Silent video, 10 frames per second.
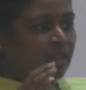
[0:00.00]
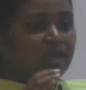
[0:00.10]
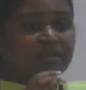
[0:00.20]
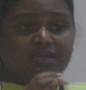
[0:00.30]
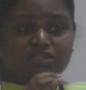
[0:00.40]

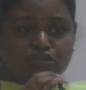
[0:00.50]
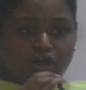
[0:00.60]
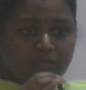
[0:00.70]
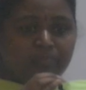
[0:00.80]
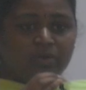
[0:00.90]
It does
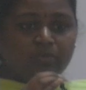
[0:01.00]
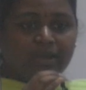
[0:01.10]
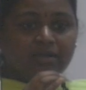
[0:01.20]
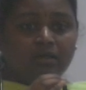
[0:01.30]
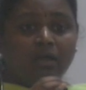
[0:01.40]
not
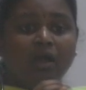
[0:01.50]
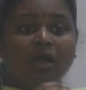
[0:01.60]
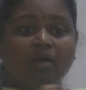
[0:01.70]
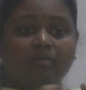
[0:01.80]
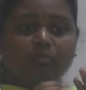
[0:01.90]
prevent
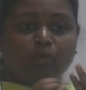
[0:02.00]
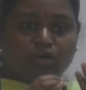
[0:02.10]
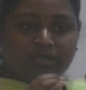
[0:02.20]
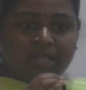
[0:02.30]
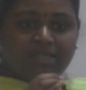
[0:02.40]

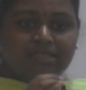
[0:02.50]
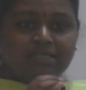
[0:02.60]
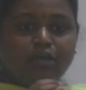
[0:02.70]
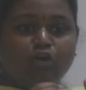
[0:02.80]
mortality